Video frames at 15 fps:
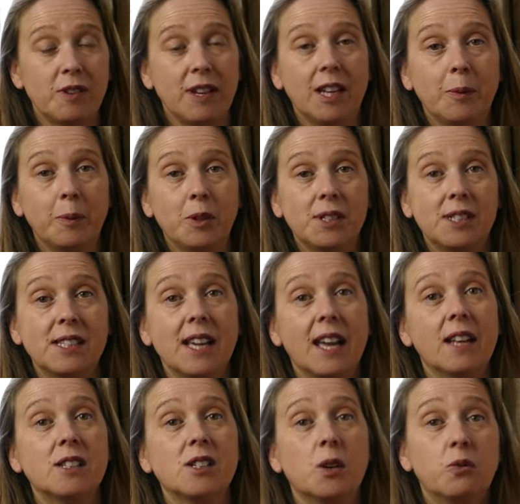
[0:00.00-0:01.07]
really, because
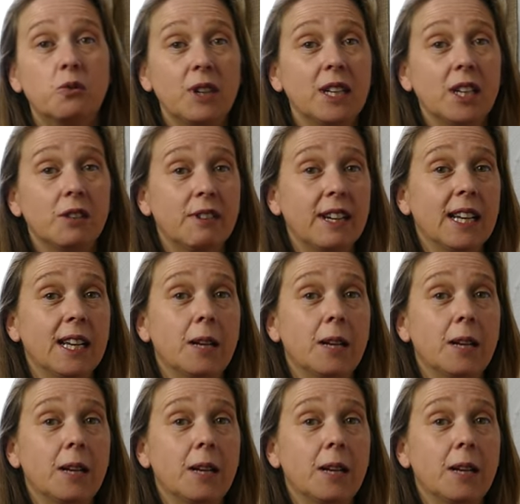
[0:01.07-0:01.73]
scales are really, really